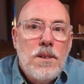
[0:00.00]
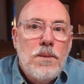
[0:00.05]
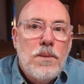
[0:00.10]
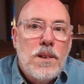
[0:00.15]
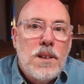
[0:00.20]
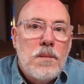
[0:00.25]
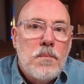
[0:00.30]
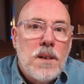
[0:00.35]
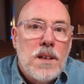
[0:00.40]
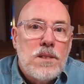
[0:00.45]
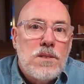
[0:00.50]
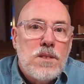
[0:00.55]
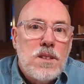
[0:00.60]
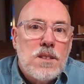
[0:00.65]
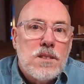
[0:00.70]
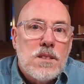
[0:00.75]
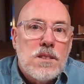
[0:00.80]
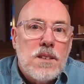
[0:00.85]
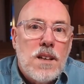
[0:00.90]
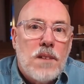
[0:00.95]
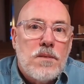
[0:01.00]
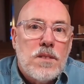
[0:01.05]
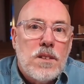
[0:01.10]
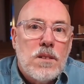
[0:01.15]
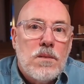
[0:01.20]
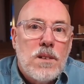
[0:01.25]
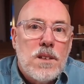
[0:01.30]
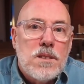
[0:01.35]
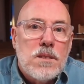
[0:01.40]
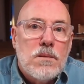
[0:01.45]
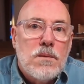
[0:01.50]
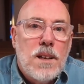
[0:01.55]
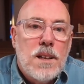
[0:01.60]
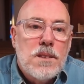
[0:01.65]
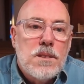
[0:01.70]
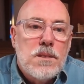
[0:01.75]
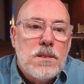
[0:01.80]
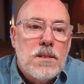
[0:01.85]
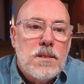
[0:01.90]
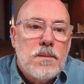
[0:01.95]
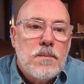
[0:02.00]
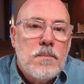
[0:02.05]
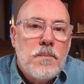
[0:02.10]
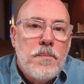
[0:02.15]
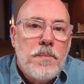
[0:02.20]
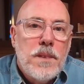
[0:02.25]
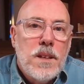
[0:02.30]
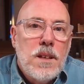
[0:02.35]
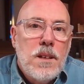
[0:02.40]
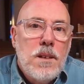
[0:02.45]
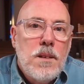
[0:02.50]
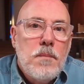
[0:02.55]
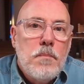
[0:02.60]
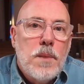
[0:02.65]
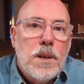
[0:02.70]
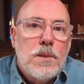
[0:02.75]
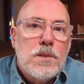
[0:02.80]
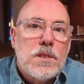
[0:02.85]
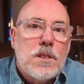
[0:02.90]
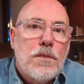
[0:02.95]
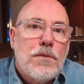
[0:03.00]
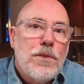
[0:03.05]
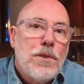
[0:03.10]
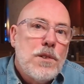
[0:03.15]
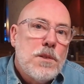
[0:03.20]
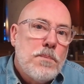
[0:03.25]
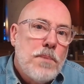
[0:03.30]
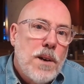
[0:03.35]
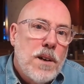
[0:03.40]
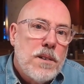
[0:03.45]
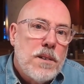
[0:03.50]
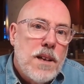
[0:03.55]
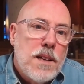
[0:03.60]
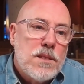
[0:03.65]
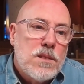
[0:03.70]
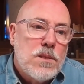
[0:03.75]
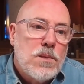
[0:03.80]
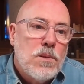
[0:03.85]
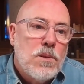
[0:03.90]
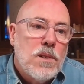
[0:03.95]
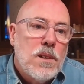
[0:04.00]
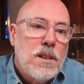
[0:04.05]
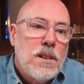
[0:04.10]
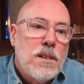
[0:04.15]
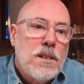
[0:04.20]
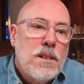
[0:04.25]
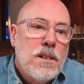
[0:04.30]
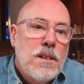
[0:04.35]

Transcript: when he met Jesus after the resurrection. But it was the first part of that story.